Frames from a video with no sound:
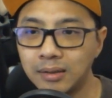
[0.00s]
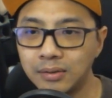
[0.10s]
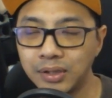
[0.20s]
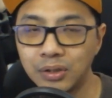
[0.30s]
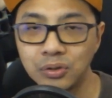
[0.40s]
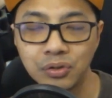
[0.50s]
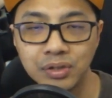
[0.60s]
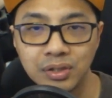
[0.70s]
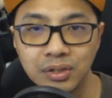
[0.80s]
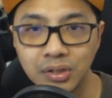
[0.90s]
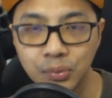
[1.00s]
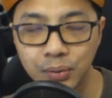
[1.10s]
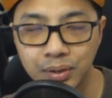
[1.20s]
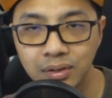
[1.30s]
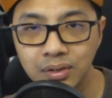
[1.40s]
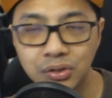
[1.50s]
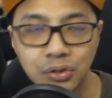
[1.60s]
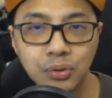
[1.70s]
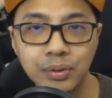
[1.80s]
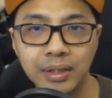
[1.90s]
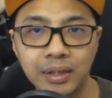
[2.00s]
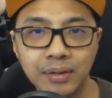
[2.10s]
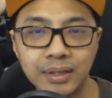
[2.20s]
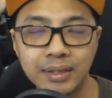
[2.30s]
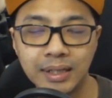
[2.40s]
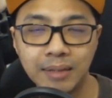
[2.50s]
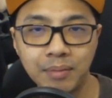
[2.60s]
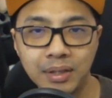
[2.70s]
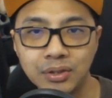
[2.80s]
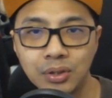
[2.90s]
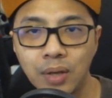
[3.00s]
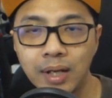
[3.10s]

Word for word: You can also reach us on the Twitter. The show's Twitter account is at MBS Show,